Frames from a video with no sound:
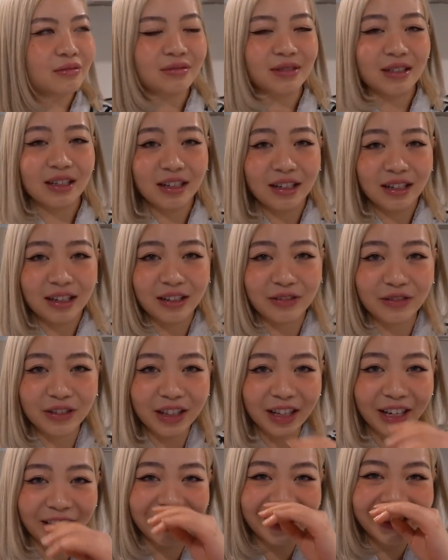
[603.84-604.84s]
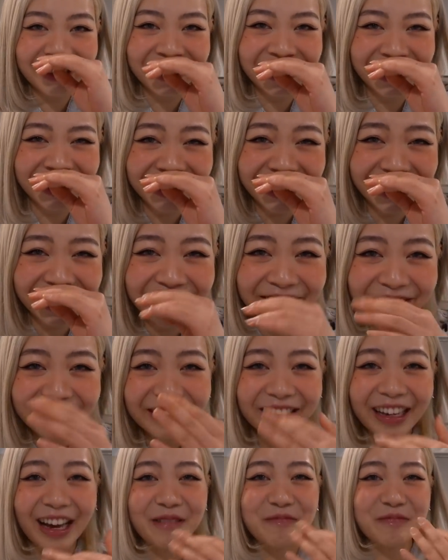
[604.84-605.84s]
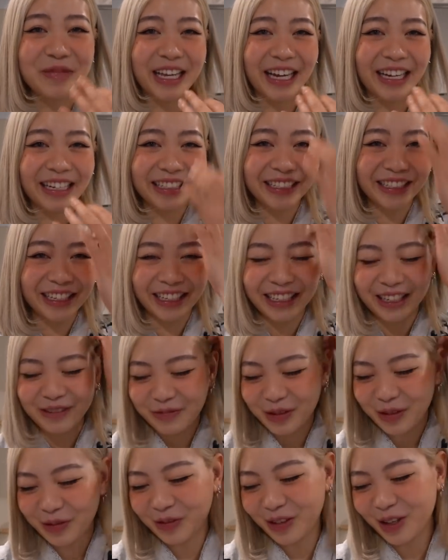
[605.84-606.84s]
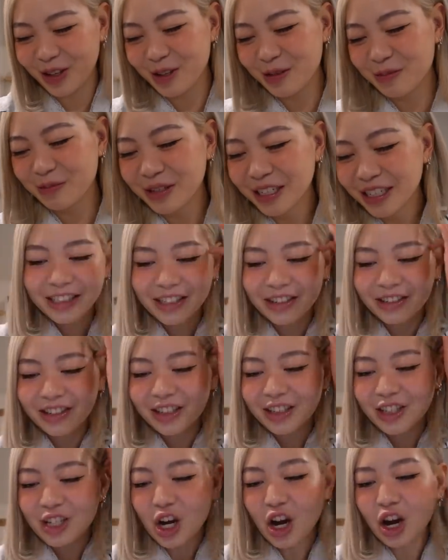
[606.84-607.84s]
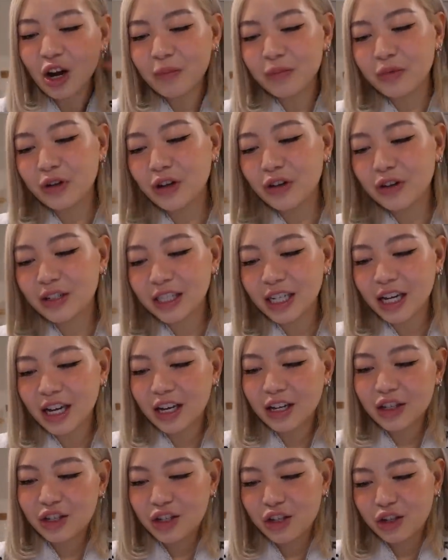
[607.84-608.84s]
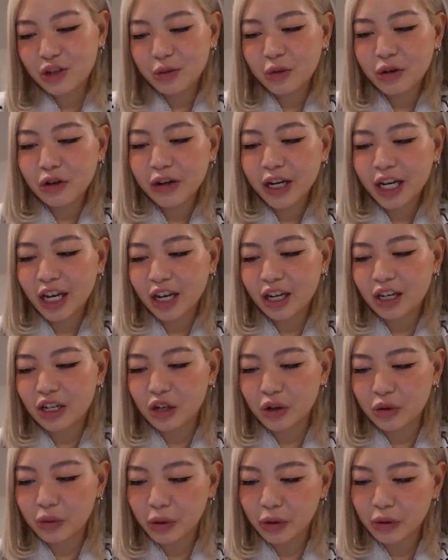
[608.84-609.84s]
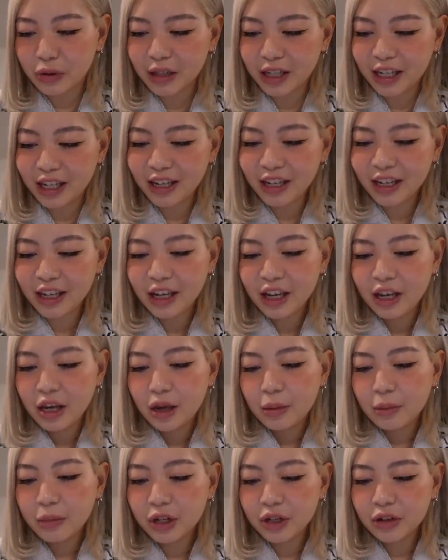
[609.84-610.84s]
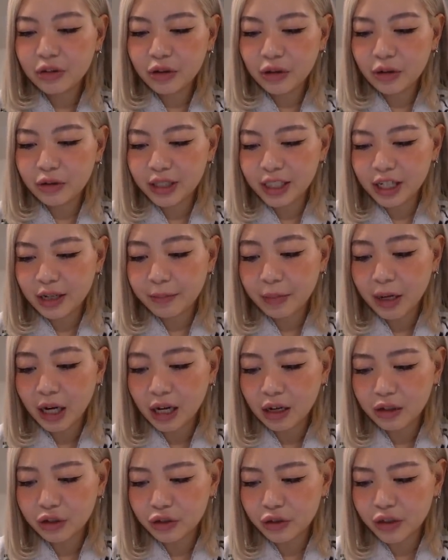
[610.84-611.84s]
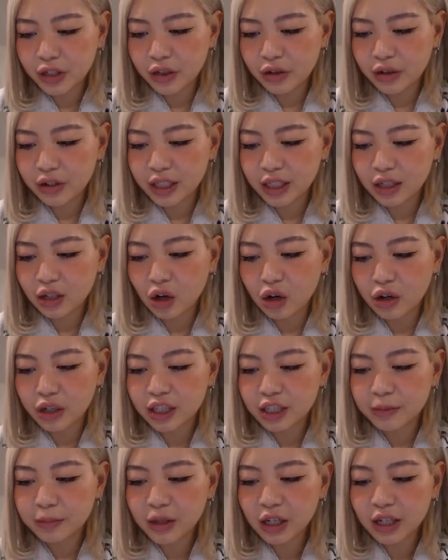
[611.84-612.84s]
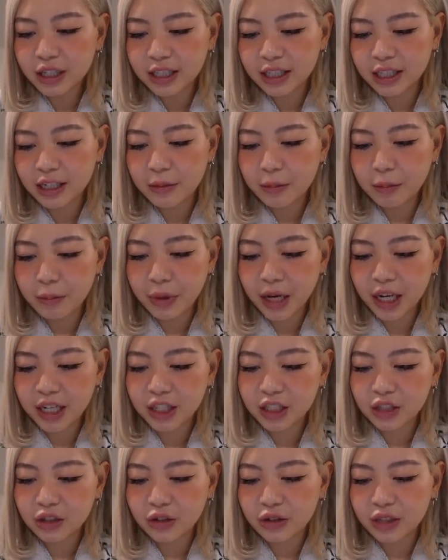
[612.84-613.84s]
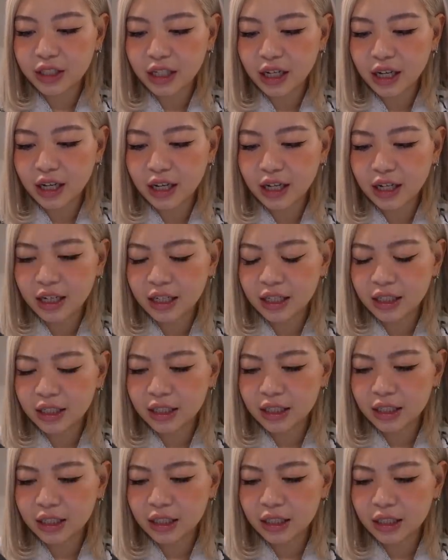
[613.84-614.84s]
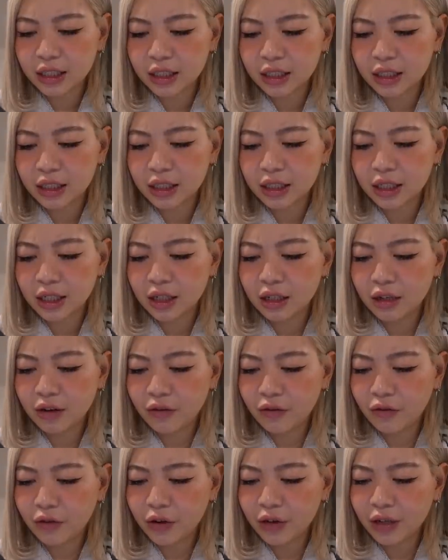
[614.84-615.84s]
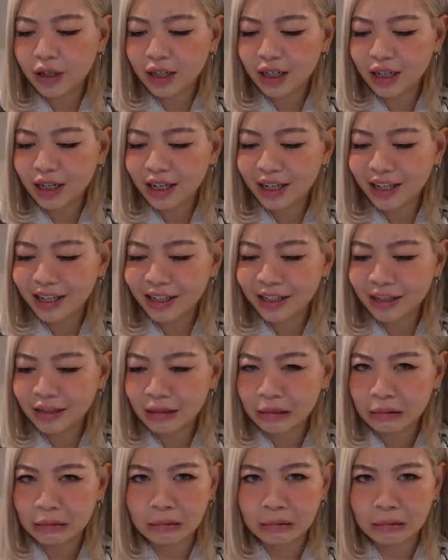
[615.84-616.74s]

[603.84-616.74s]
I feel like I'm tasting the perfume. So the top notes are turmeric and neroli. Middle notes are powdery notes and orange blossom. Base notes are symphonite.